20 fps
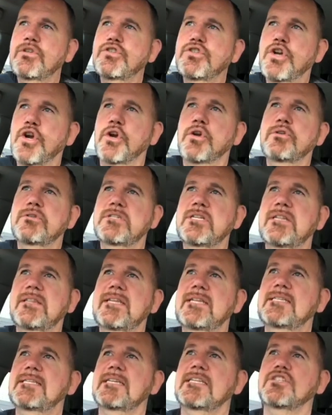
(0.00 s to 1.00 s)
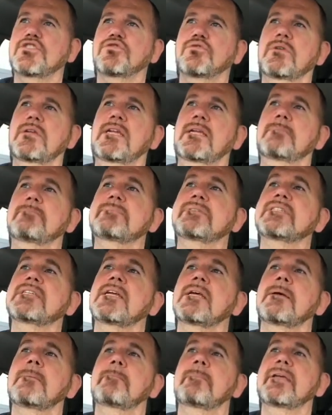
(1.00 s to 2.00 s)
turn to these extremes
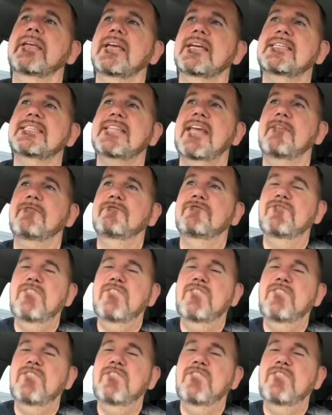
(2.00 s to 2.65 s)
because they